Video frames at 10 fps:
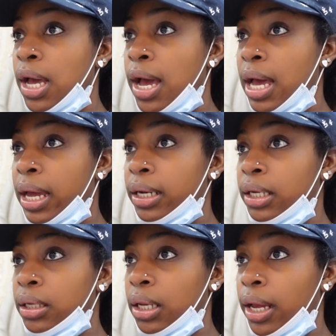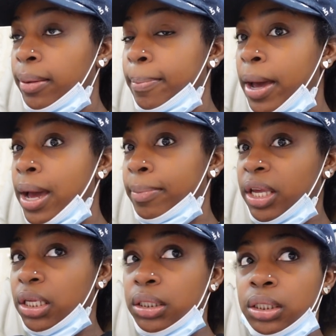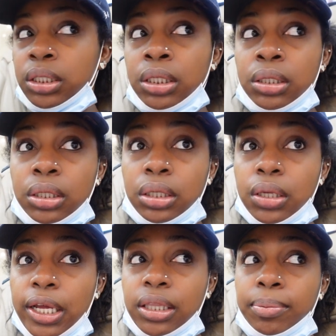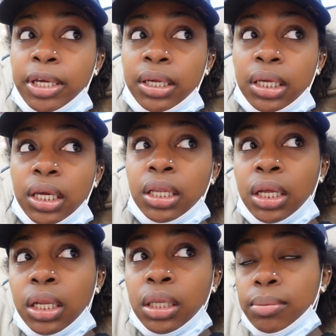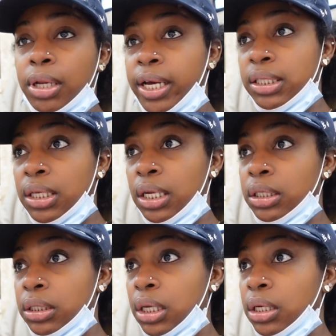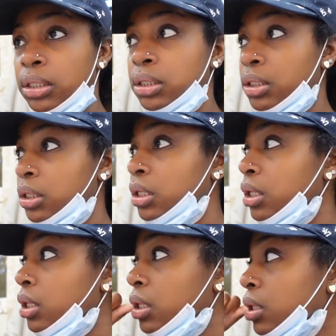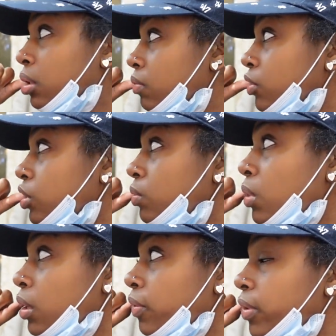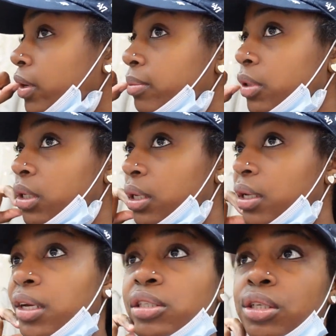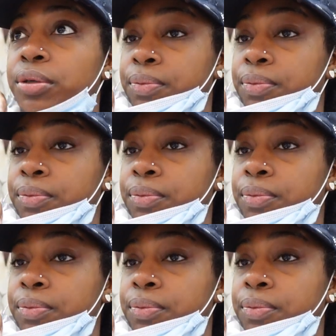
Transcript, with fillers: hot and like popping. Like the pink and then the black dollar signs. When she walk over, I'm gonna ask her.